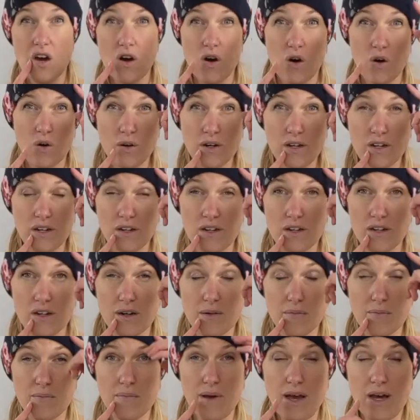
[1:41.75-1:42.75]
or
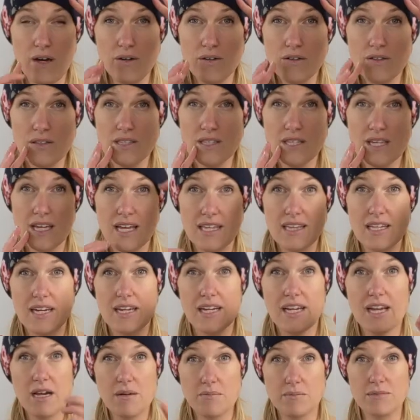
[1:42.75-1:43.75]
your mouth, and then
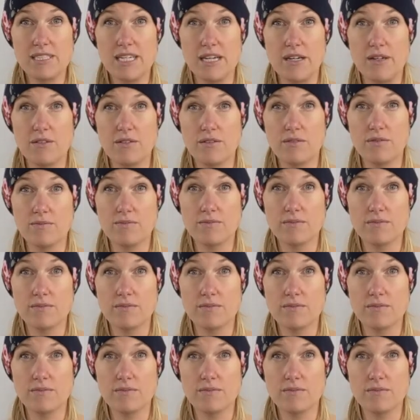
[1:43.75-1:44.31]
it comes out.